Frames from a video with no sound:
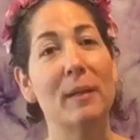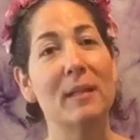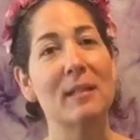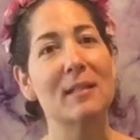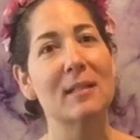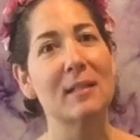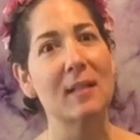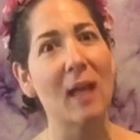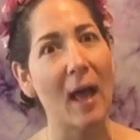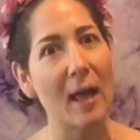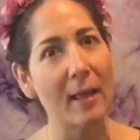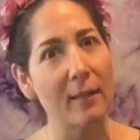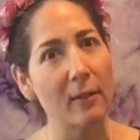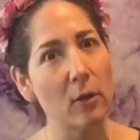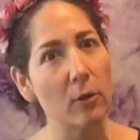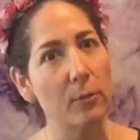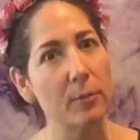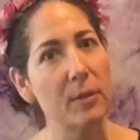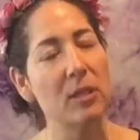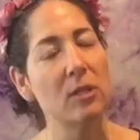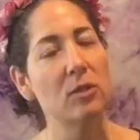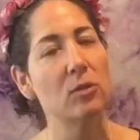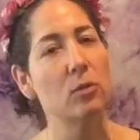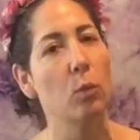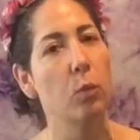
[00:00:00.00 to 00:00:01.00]
but xylo
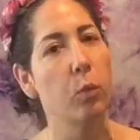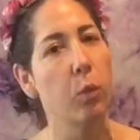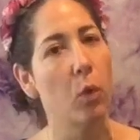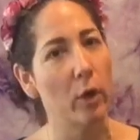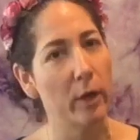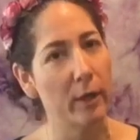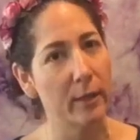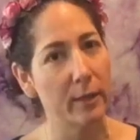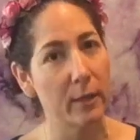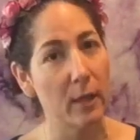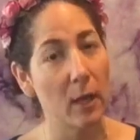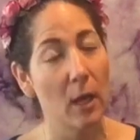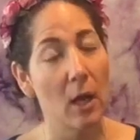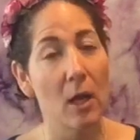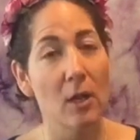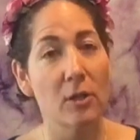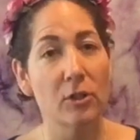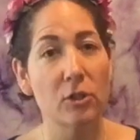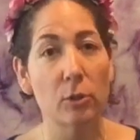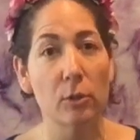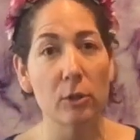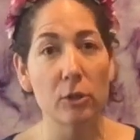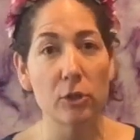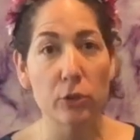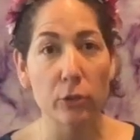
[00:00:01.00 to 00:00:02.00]
means wood.
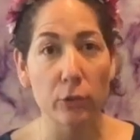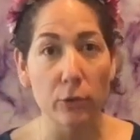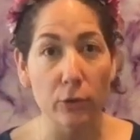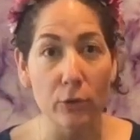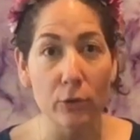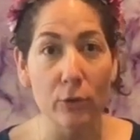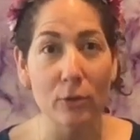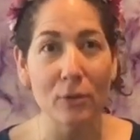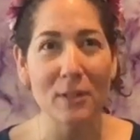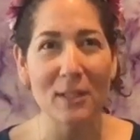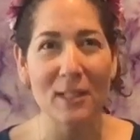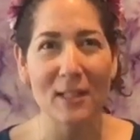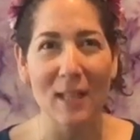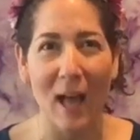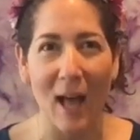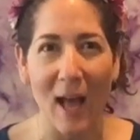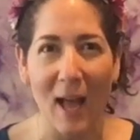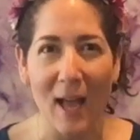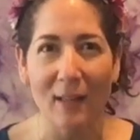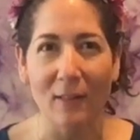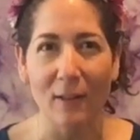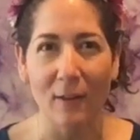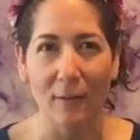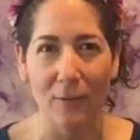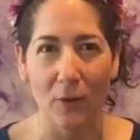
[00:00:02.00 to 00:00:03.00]
So a true
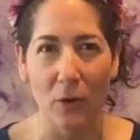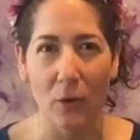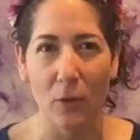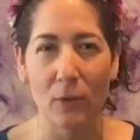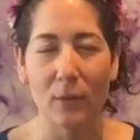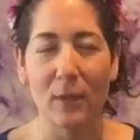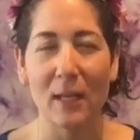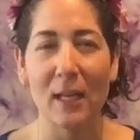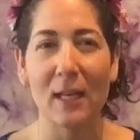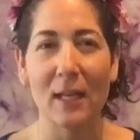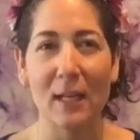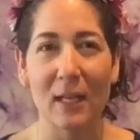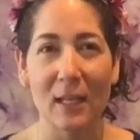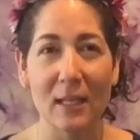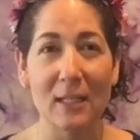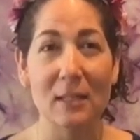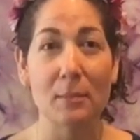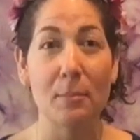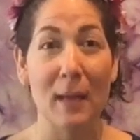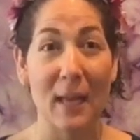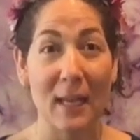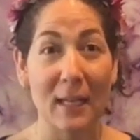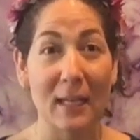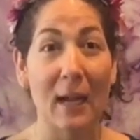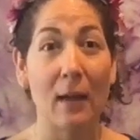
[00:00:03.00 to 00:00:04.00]
xylophone is
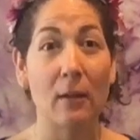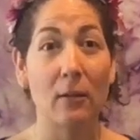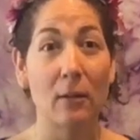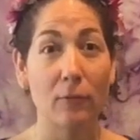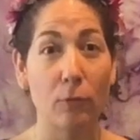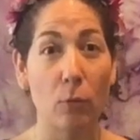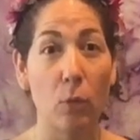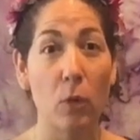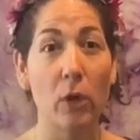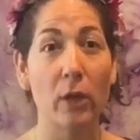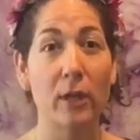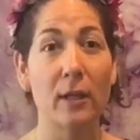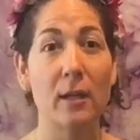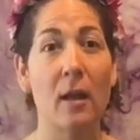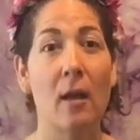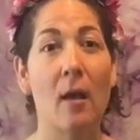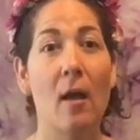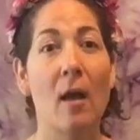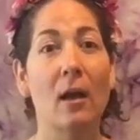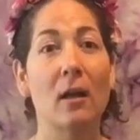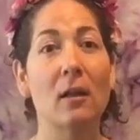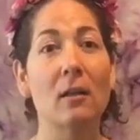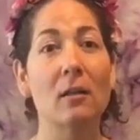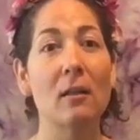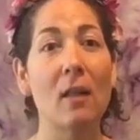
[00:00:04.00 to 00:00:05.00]
made out of wood.
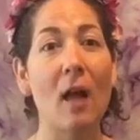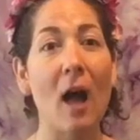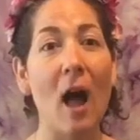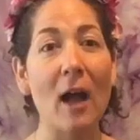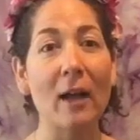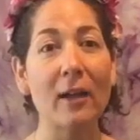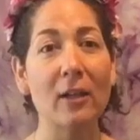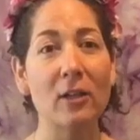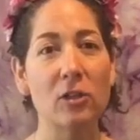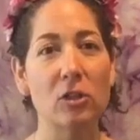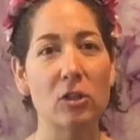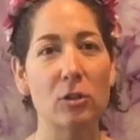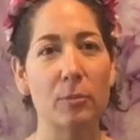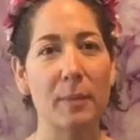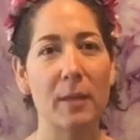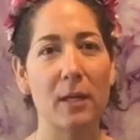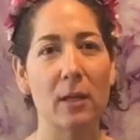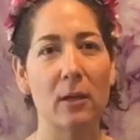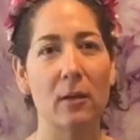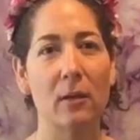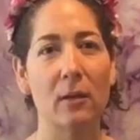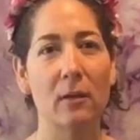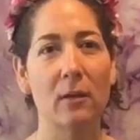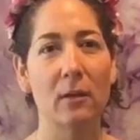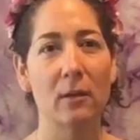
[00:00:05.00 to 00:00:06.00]

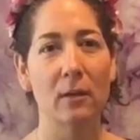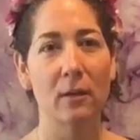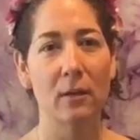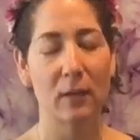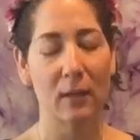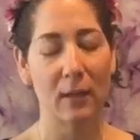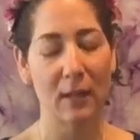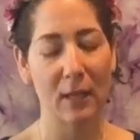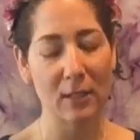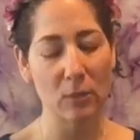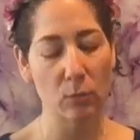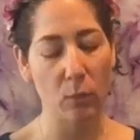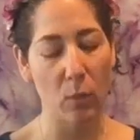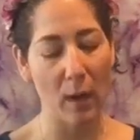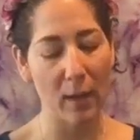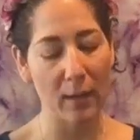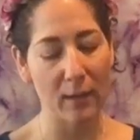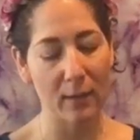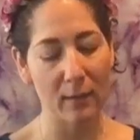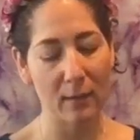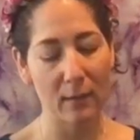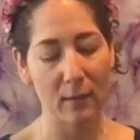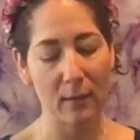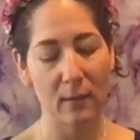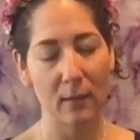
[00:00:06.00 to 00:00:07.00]
Glockenspiel is what?
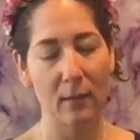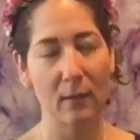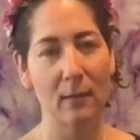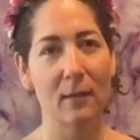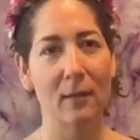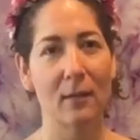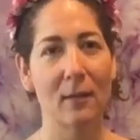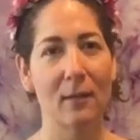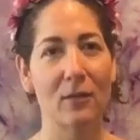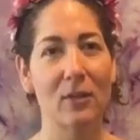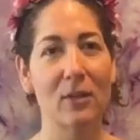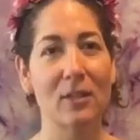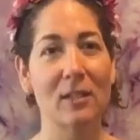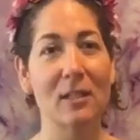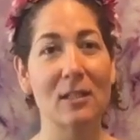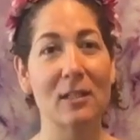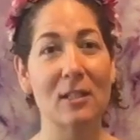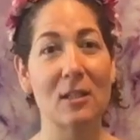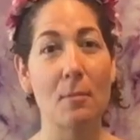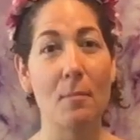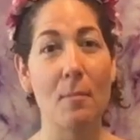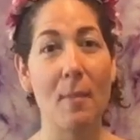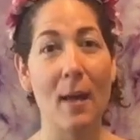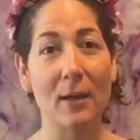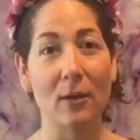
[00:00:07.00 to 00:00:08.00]
This is
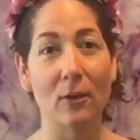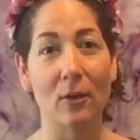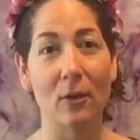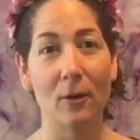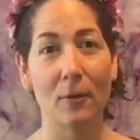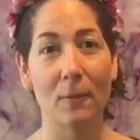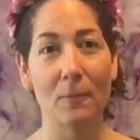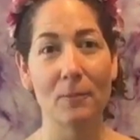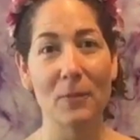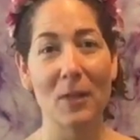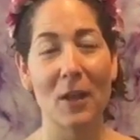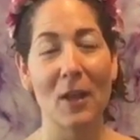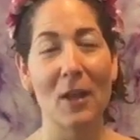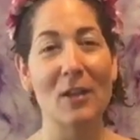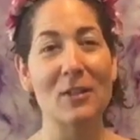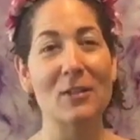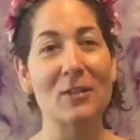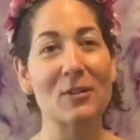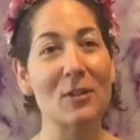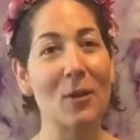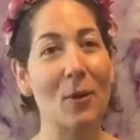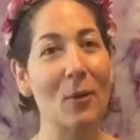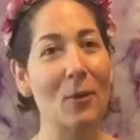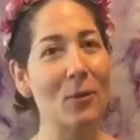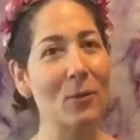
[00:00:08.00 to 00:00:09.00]
the metal.
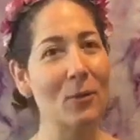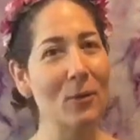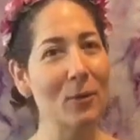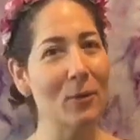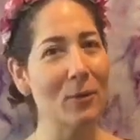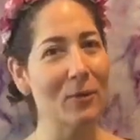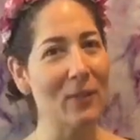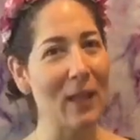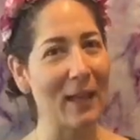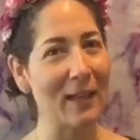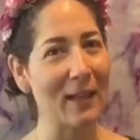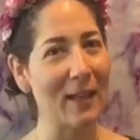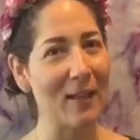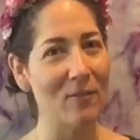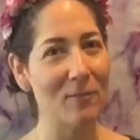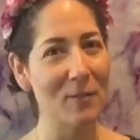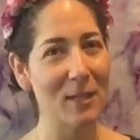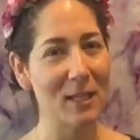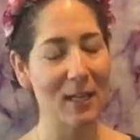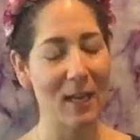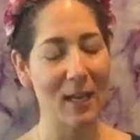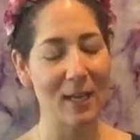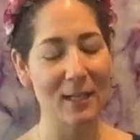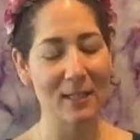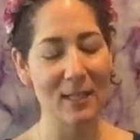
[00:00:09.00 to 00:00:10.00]
So, ooh, that gave
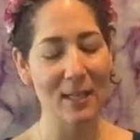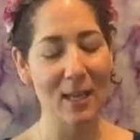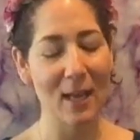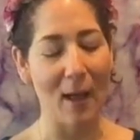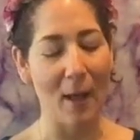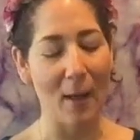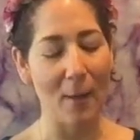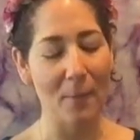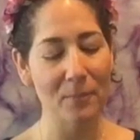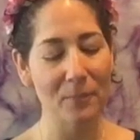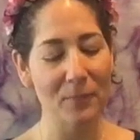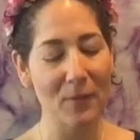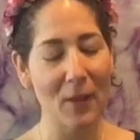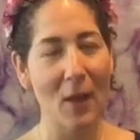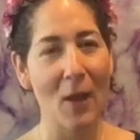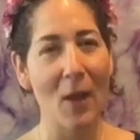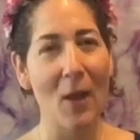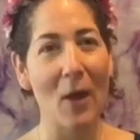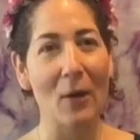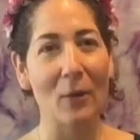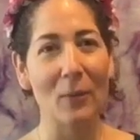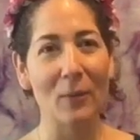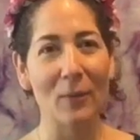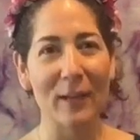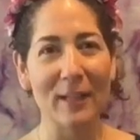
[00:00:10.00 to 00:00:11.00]
me an idea.
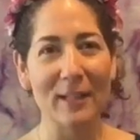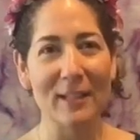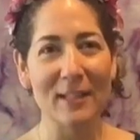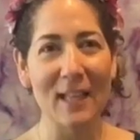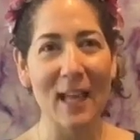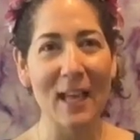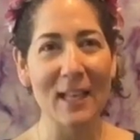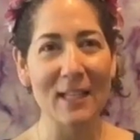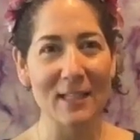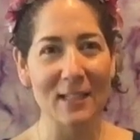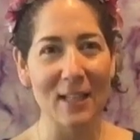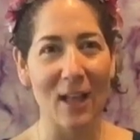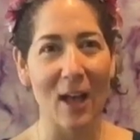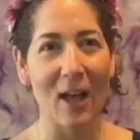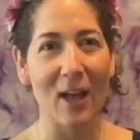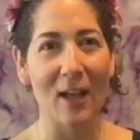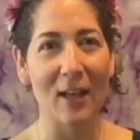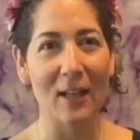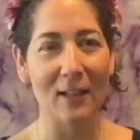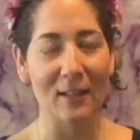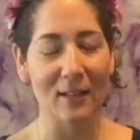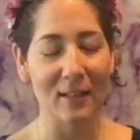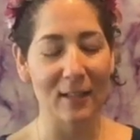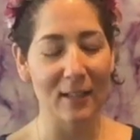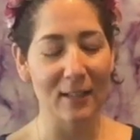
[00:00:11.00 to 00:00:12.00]
Once I saw
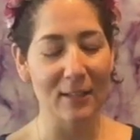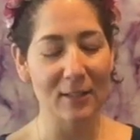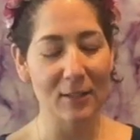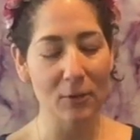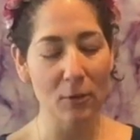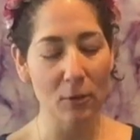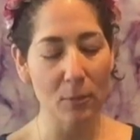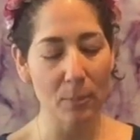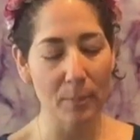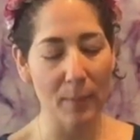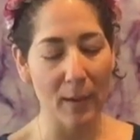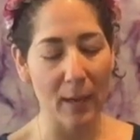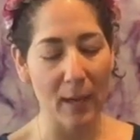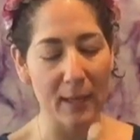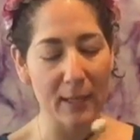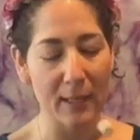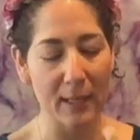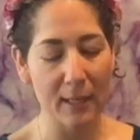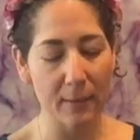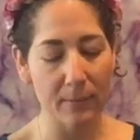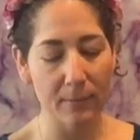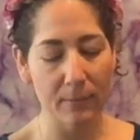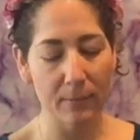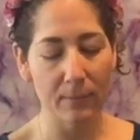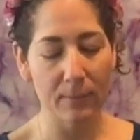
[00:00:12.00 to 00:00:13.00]
a little
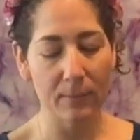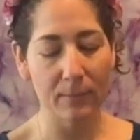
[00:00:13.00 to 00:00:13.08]
bunny